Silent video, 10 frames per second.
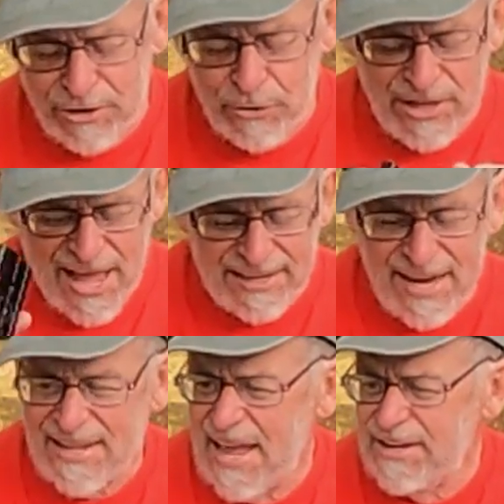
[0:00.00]
you're doing
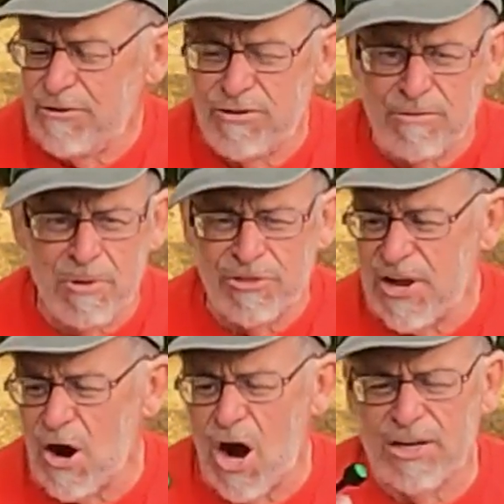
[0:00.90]
that. And then you just
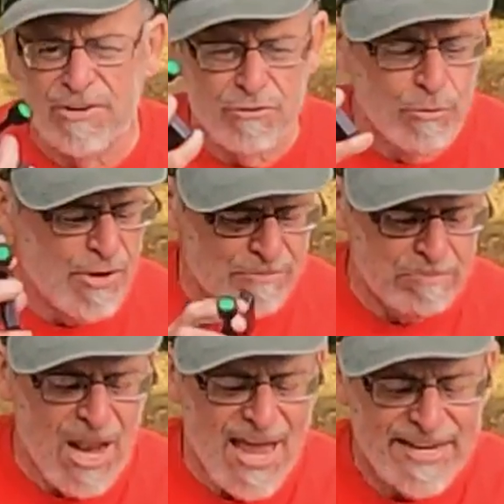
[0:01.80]
put the Arca Swiss
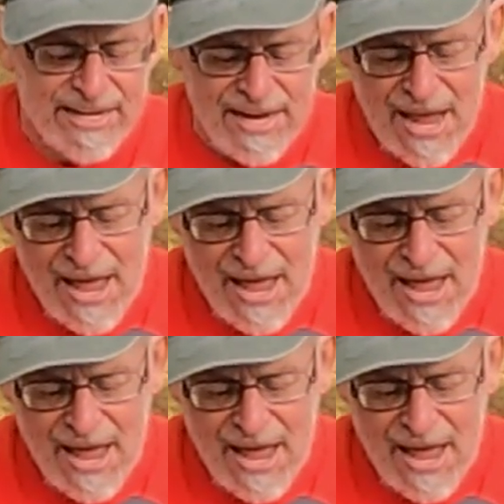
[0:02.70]
plate